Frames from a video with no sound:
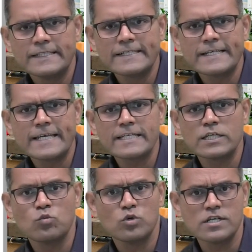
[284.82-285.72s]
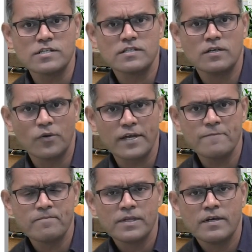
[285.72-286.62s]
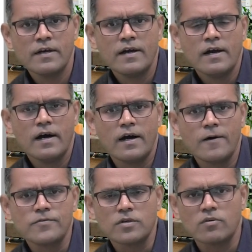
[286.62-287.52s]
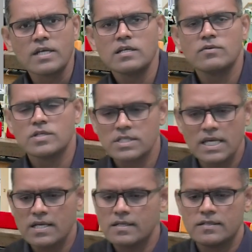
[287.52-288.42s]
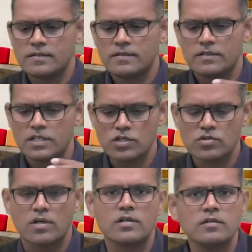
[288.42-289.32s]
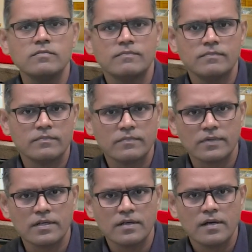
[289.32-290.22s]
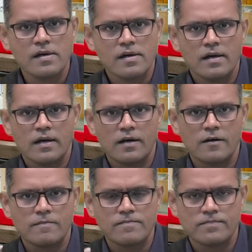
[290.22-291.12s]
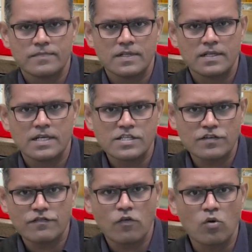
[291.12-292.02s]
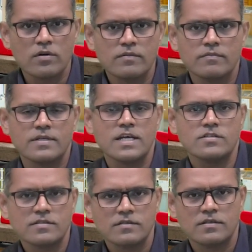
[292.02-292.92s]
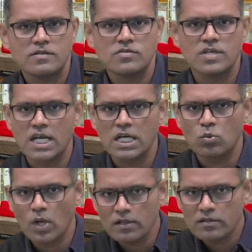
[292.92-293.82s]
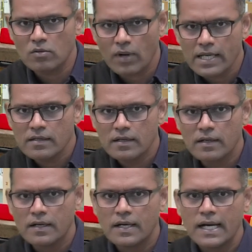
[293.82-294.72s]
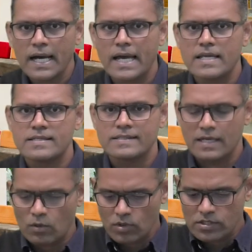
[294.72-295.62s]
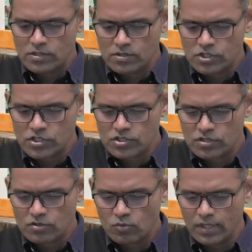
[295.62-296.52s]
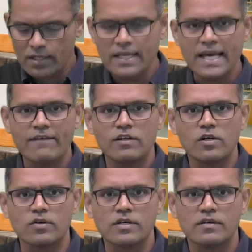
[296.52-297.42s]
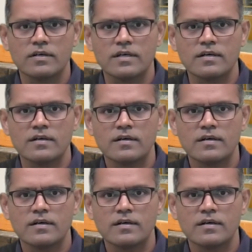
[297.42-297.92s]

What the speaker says: connecting words, okay? So right now you take the news article, okay? Lesson 4, yes, secret wealth, right? And I want you to just quickly have a look, yeah,